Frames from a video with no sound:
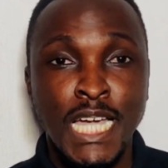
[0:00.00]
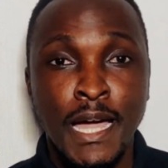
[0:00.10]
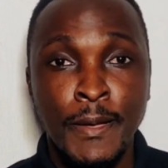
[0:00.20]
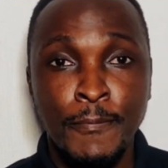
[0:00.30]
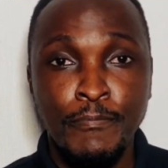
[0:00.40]

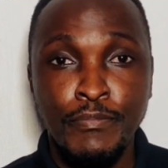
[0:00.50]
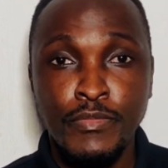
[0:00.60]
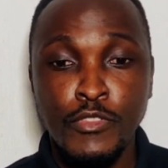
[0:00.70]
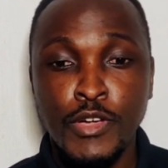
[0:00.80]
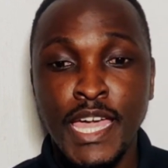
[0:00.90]
Yeah,
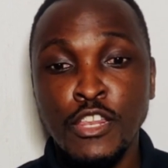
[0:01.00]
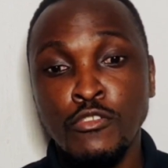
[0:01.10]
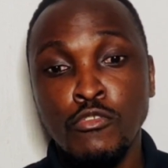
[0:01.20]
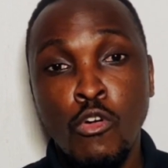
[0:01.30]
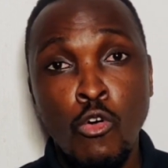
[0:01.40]
you
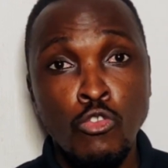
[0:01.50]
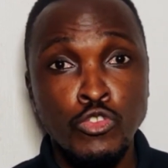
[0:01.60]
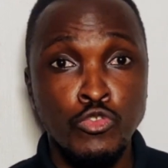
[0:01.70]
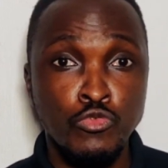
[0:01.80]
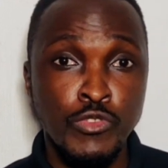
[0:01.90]
can go
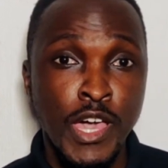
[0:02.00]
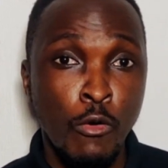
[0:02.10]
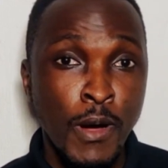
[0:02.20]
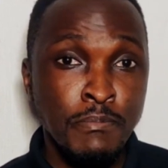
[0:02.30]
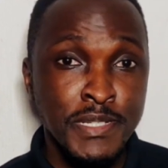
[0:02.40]
to their
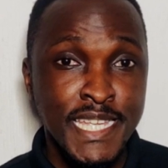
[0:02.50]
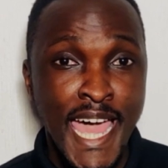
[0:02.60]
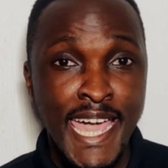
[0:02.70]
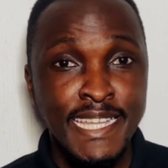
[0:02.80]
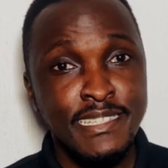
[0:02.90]

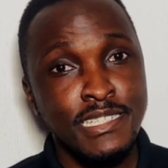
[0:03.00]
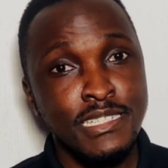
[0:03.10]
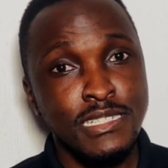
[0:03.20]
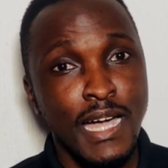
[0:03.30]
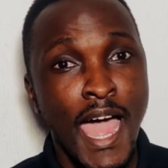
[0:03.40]
website.
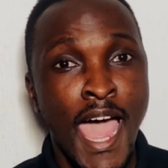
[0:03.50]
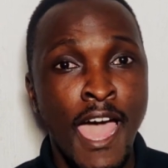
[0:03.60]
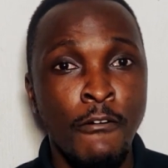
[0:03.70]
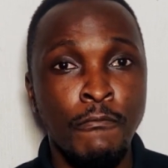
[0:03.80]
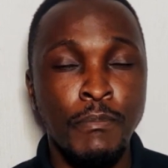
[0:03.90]
I
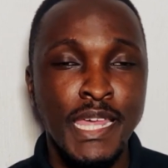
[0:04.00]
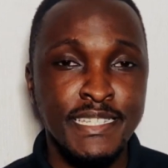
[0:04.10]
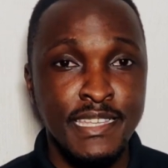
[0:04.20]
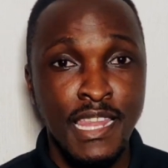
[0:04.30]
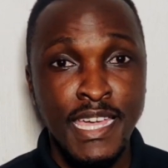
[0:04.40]
have
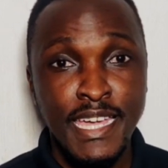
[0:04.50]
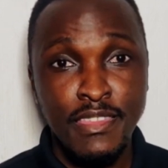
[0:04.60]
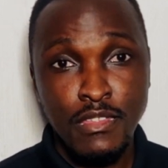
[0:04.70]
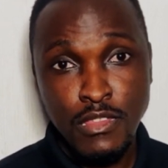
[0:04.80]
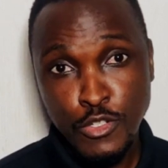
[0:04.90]
placed a link
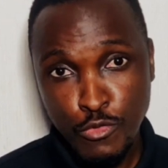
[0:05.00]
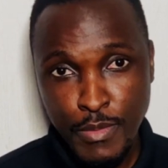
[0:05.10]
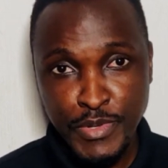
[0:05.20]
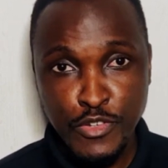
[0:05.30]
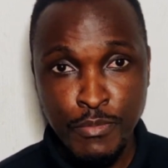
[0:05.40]
in the
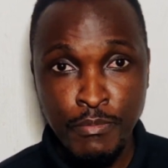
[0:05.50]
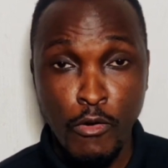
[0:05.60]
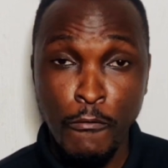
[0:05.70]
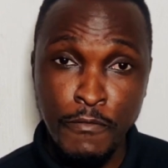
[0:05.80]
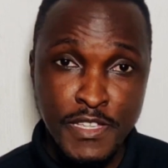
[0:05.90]
description
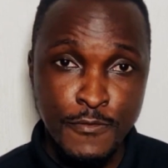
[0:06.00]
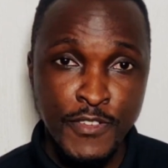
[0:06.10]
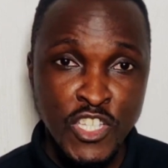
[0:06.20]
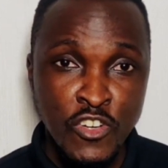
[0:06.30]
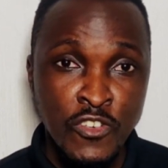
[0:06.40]
of this
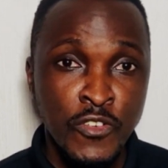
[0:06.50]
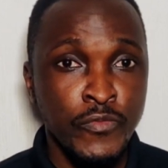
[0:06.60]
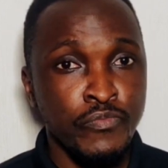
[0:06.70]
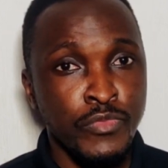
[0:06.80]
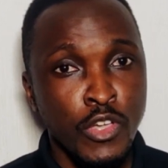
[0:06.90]
video.
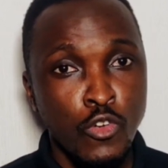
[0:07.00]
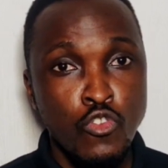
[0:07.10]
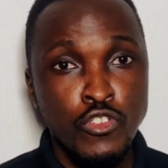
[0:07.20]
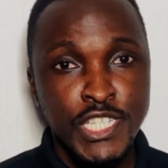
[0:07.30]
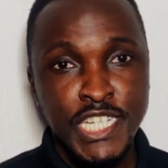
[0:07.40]

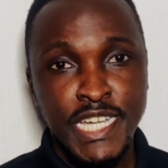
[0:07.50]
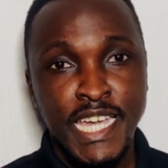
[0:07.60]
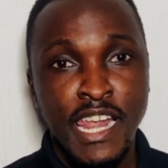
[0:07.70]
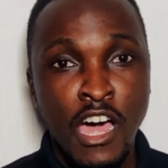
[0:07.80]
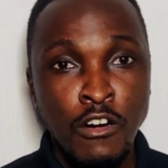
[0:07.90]
Go
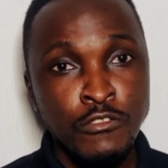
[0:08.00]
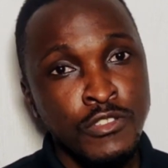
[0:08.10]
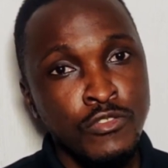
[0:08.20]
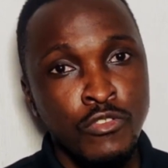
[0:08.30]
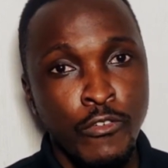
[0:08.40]
check it
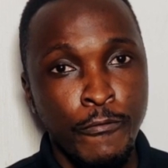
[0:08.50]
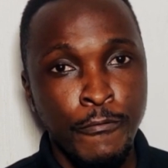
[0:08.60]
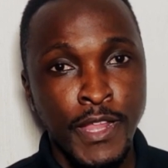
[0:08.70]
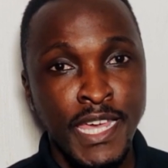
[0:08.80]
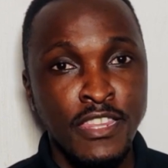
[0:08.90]
out,
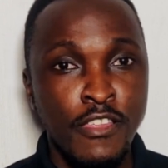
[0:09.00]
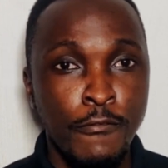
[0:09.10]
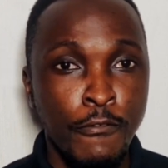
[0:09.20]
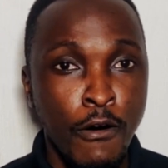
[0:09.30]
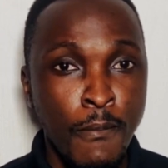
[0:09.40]
fill in the
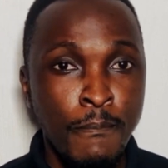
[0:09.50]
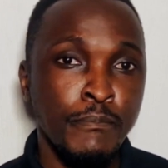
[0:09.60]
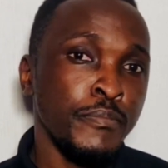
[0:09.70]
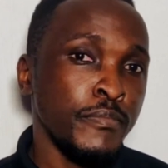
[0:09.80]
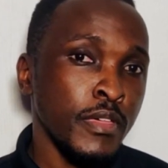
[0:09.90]
form,